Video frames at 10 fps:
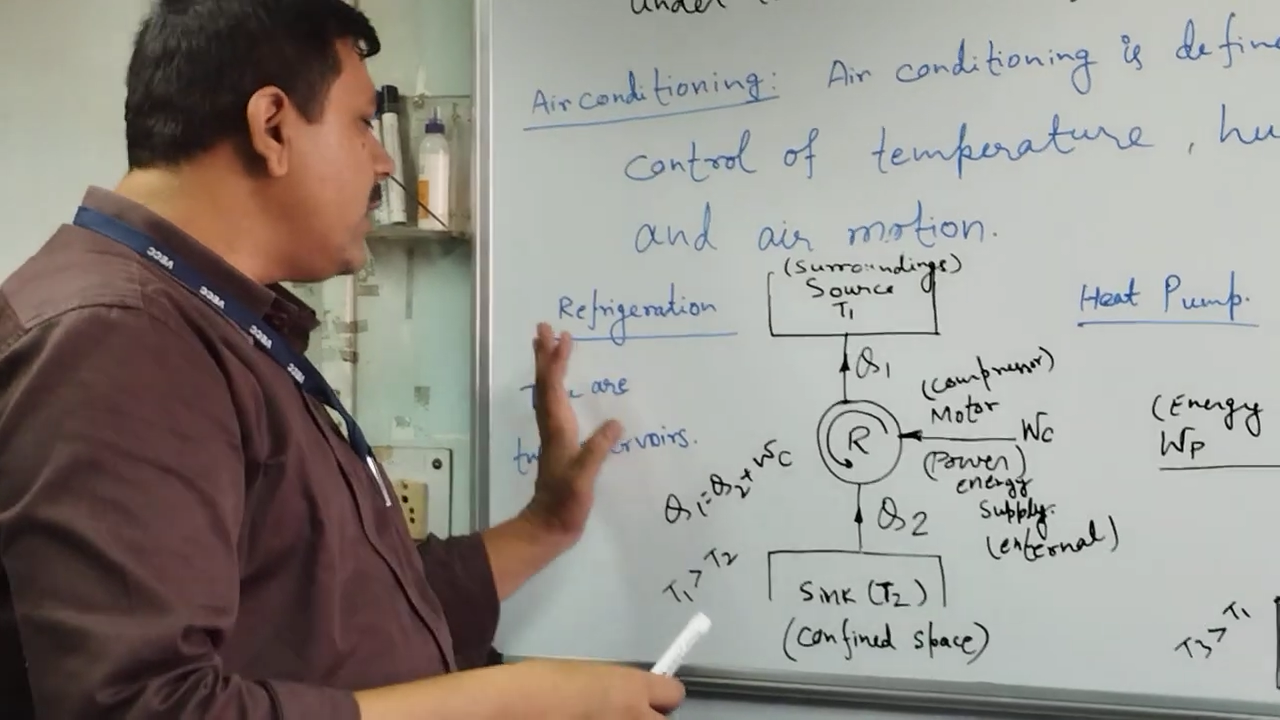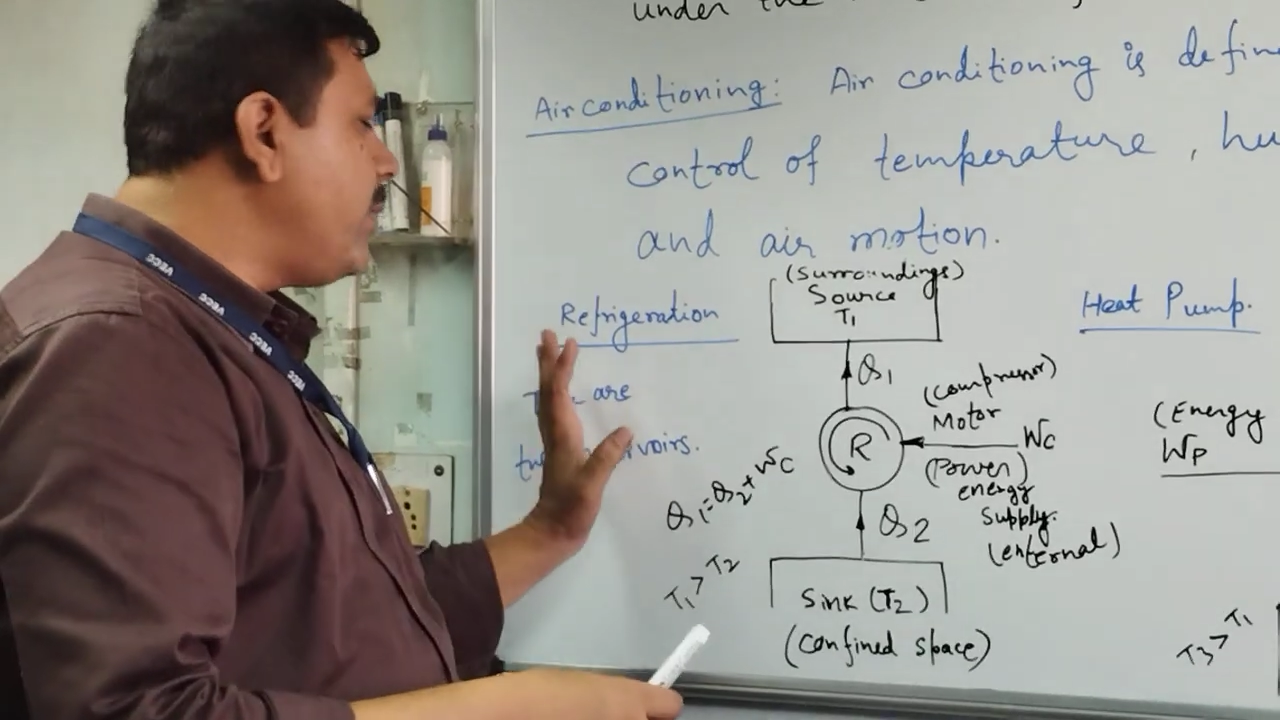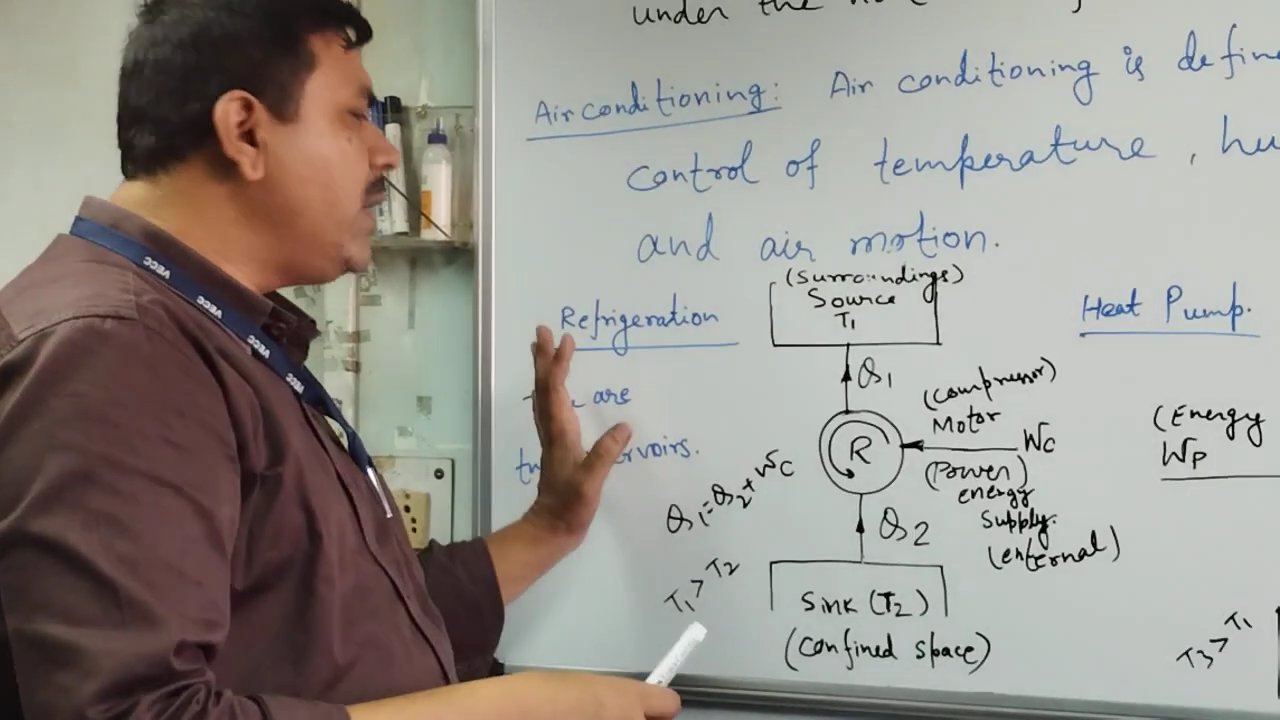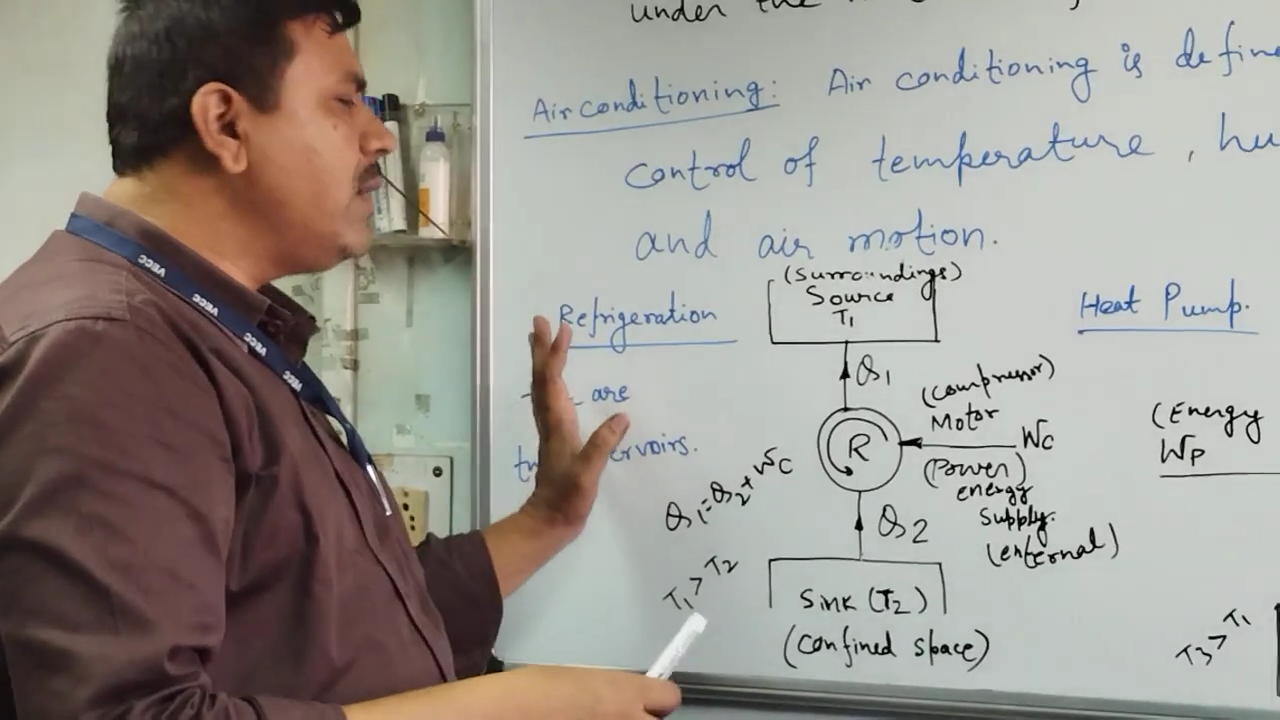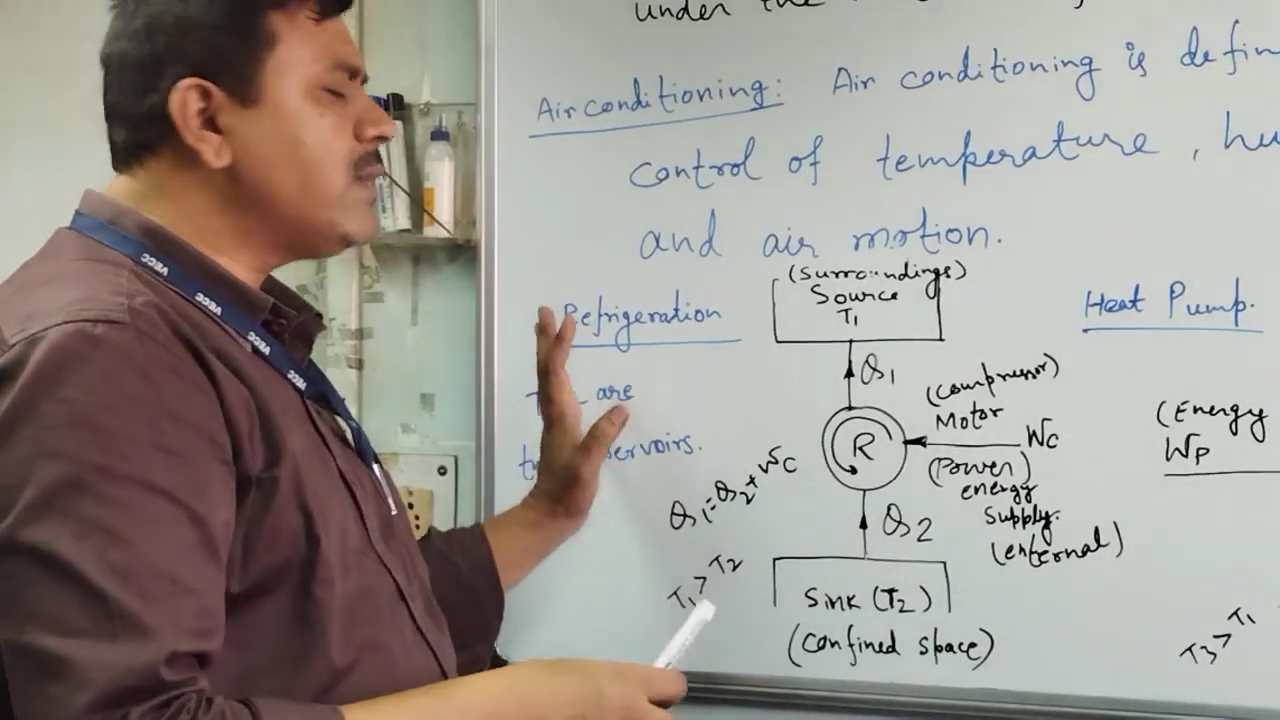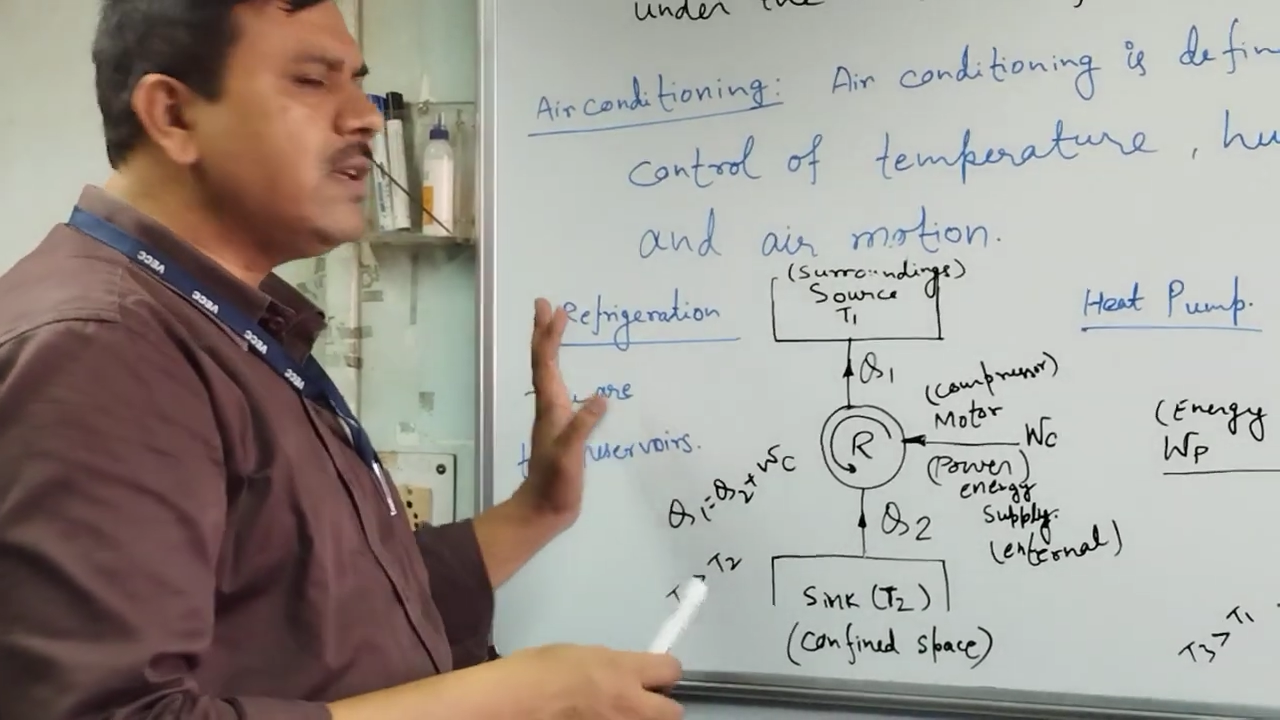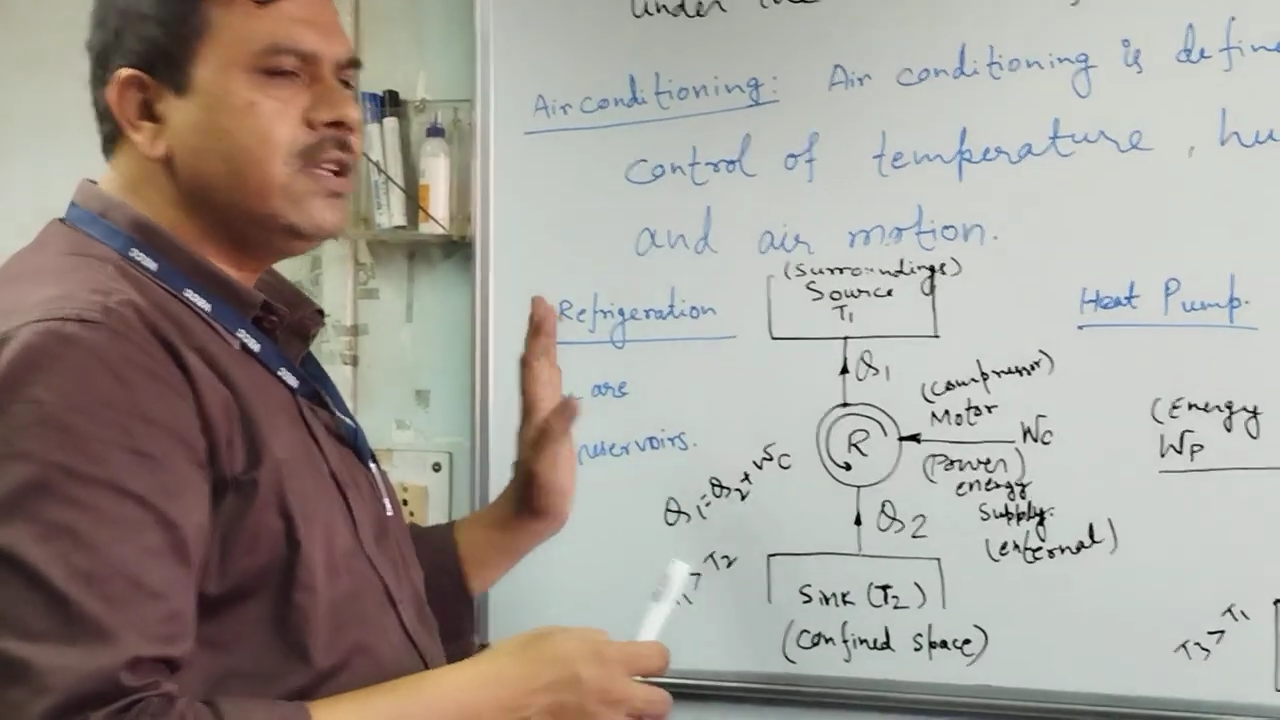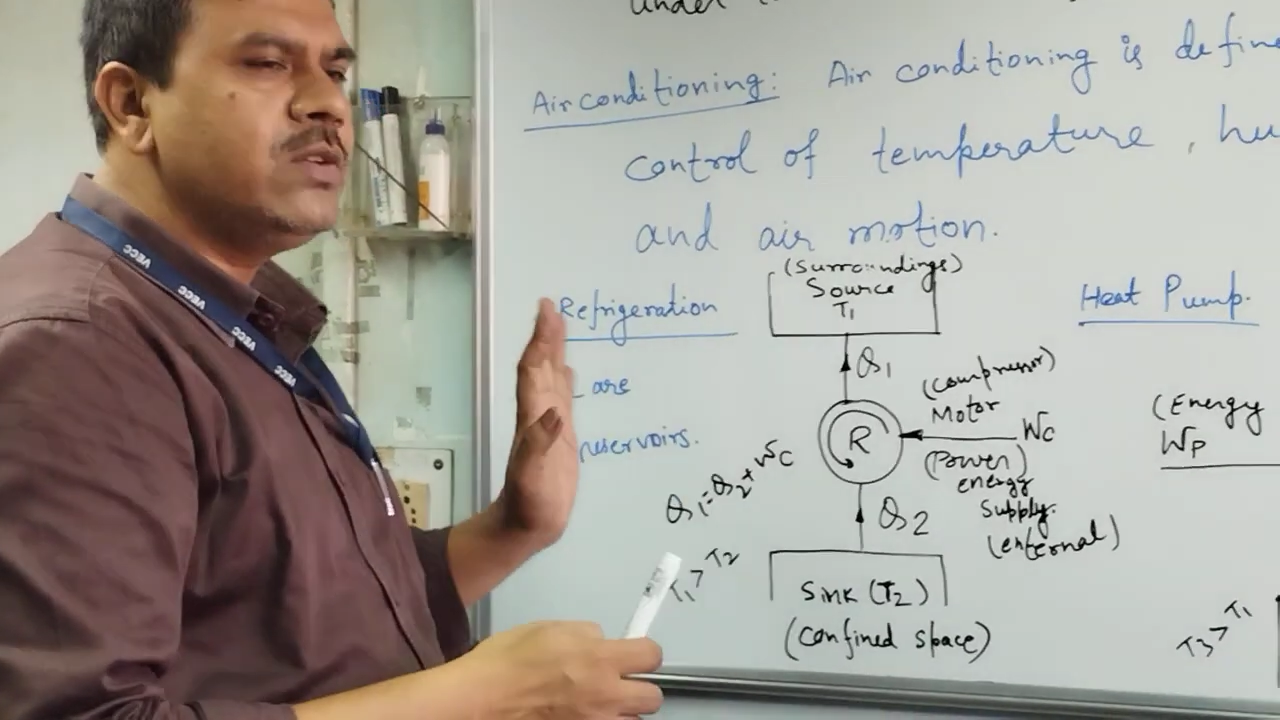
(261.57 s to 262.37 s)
refrigeration